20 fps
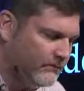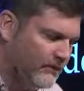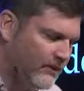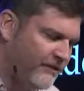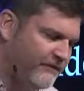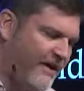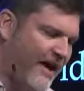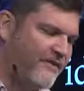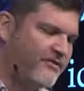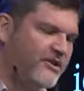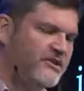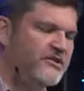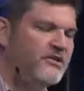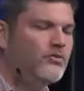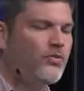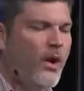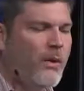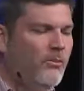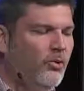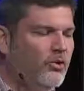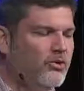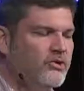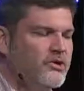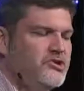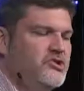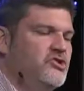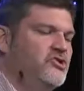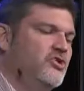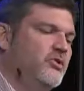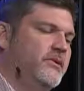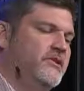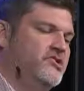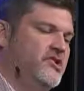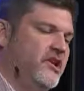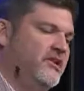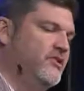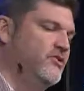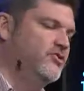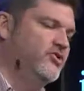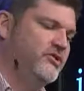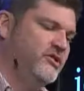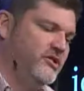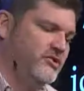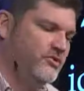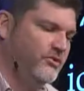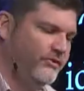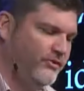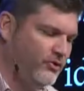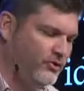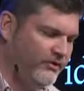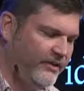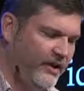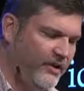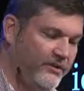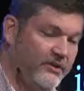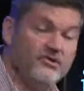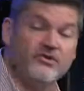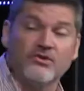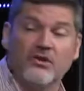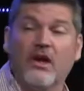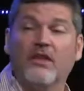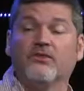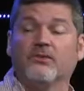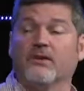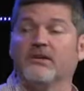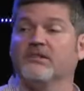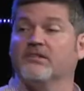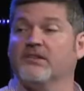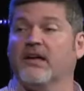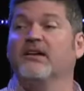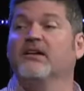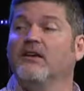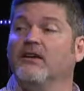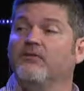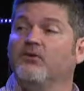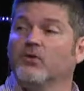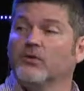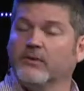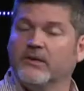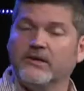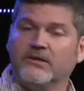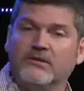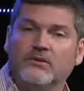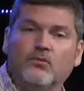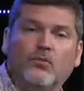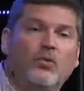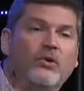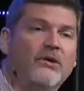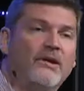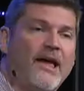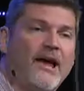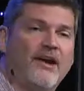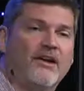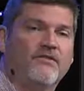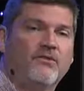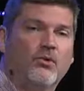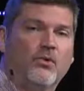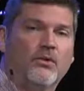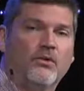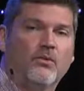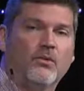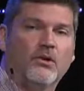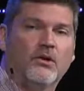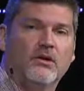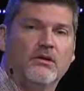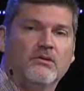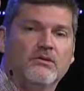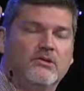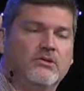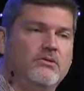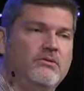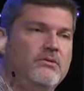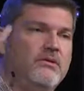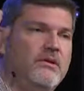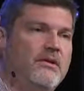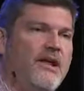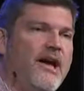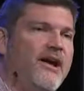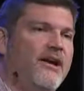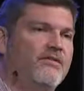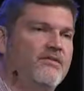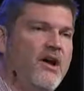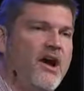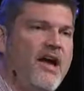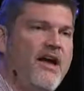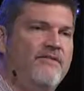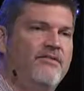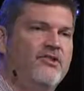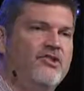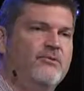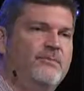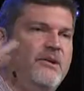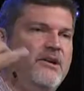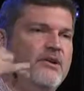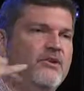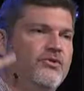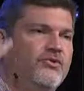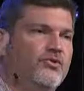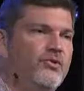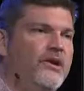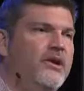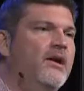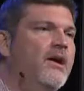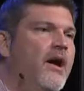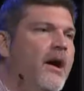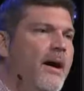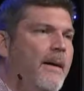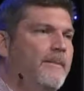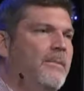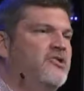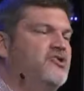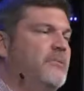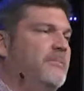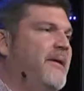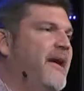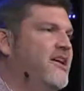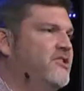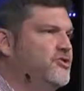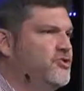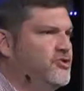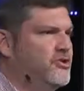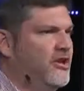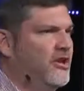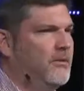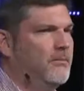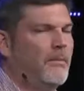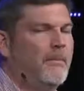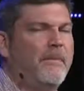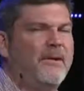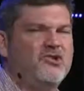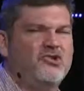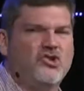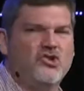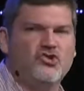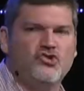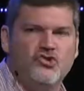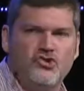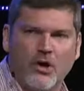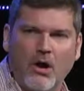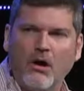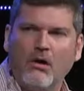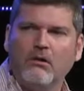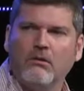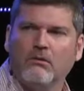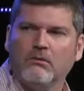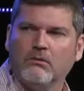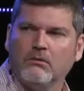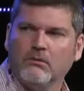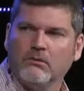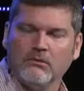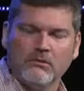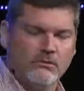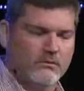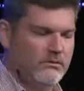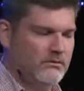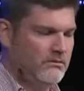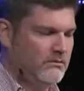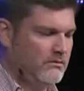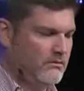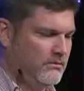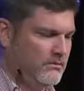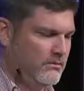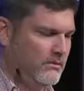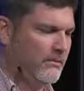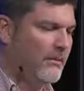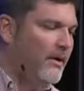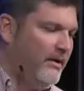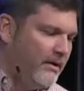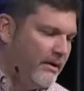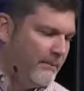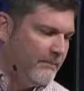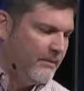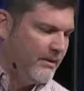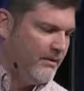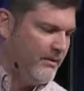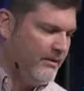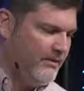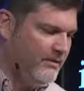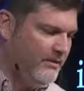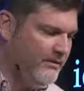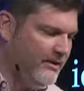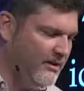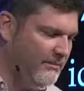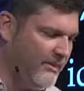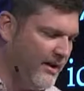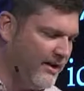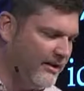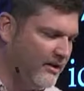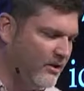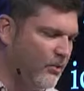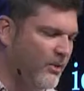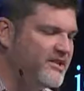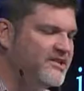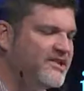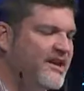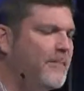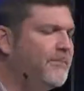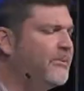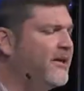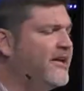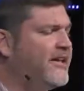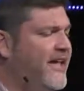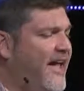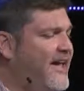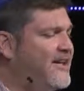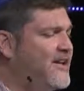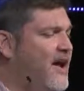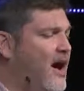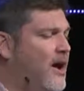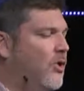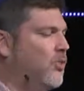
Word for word: Five reasons why more Christians are rejecting the traditional view of hell. These are not the reasons. I can give you a reason. One, lack of knowing the word. Two, lack of not having the spirit. Three, a bunch of pastors tell them a bunch of junk but um, uh, let me get back here. We simply cannot, oh,